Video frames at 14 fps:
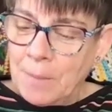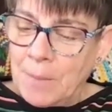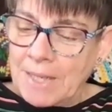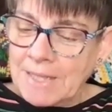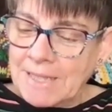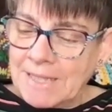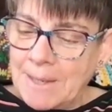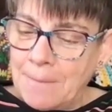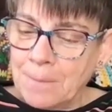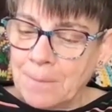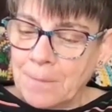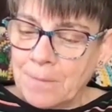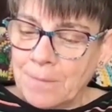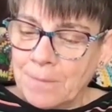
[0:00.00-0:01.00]
But
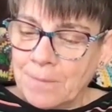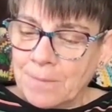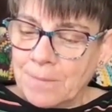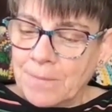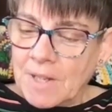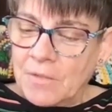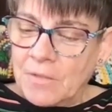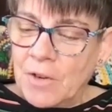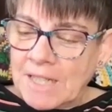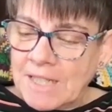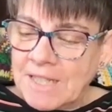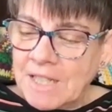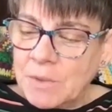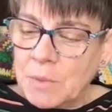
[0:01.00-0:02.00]

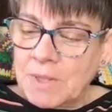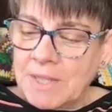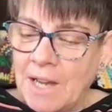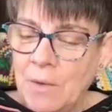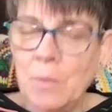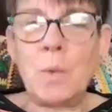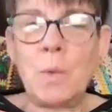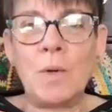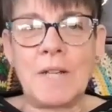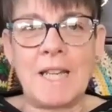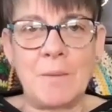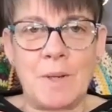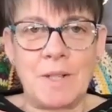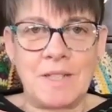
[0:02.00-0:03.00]
Francis was out
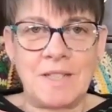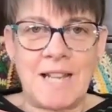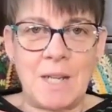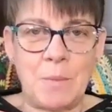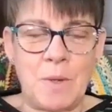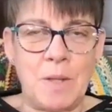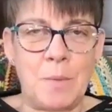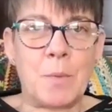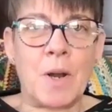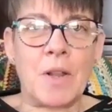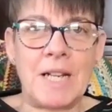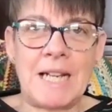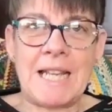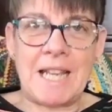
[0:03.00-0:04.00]
walking one day with
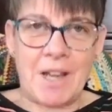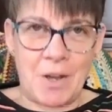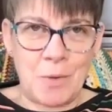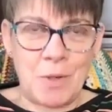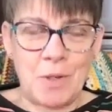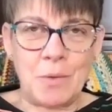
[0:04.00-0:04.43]
Brother Leo,